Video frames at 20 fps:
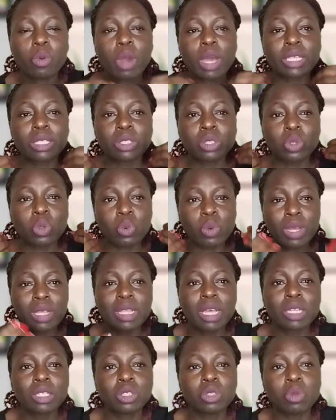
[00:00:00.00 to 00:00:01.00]
as to
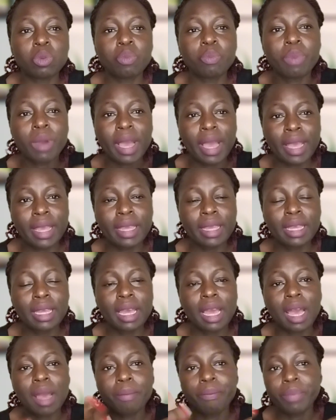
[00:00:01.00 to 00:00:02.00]
whether to buy
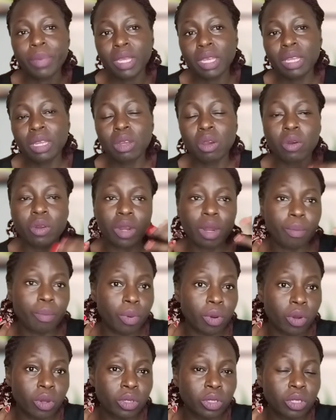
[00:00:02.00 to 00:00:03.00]
a bill or a
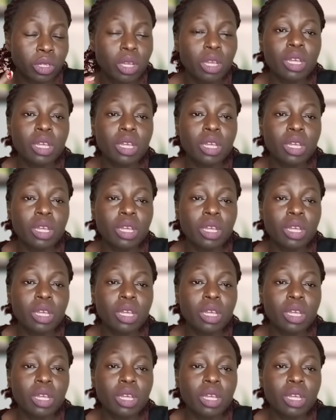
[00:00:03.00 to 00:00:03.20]
bond,